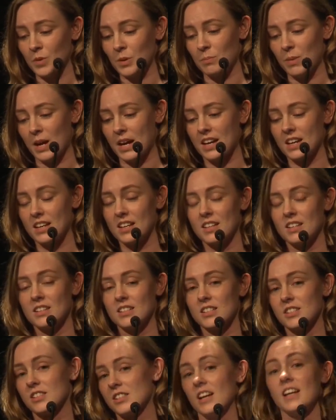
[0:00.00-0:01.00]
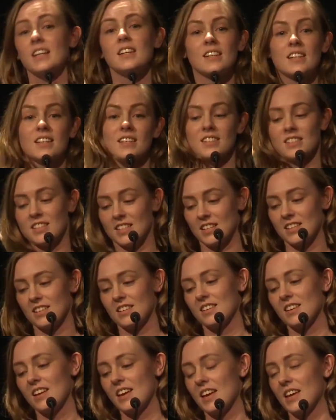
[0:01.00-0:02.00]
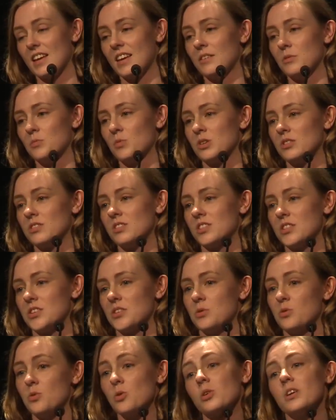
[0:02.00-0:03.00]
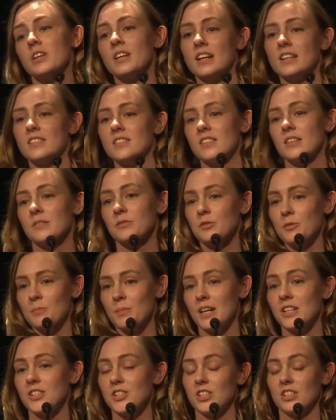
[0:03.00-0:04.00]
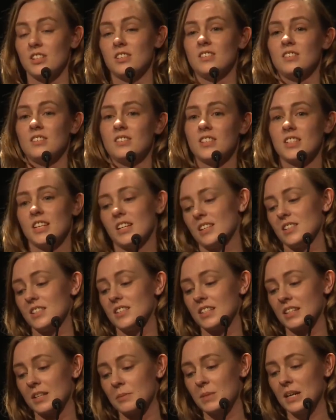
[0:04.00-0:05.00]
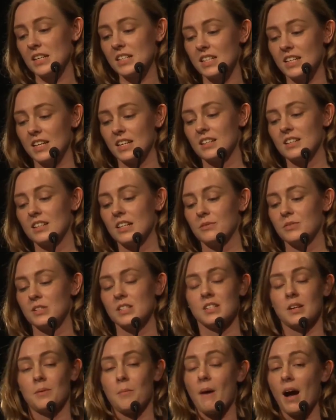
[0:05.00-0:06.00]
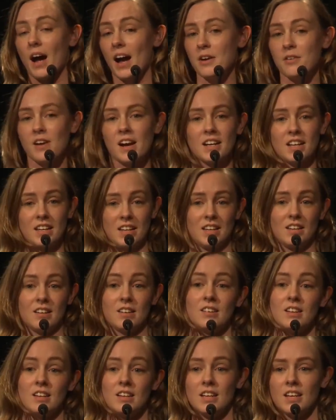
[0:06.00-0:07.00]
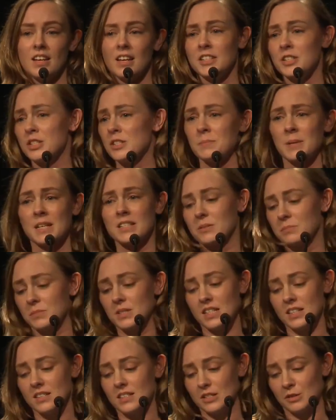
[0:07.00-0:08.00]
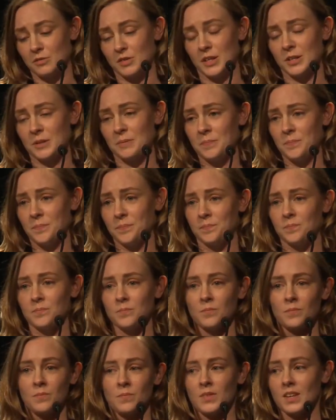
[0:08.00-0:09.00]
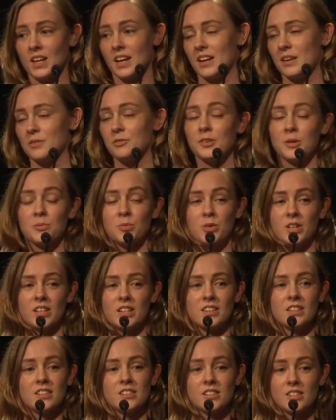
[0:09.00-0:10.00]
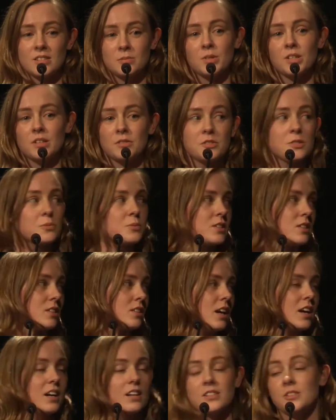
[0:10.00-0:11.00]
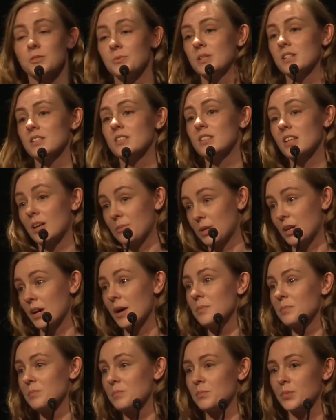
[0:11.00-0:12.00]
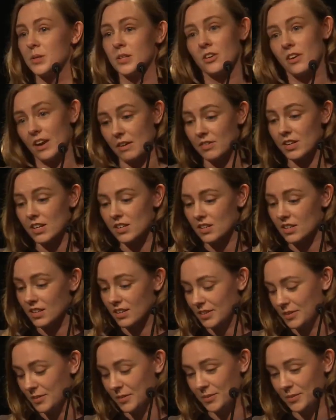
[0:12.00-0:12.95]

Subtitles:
My inner designer kicks in and wants to organize the information, to segment it, give it some hierarchy, and just make some sense of it. Fair warning, there are some GIFs with swears coming up, pretty graphic.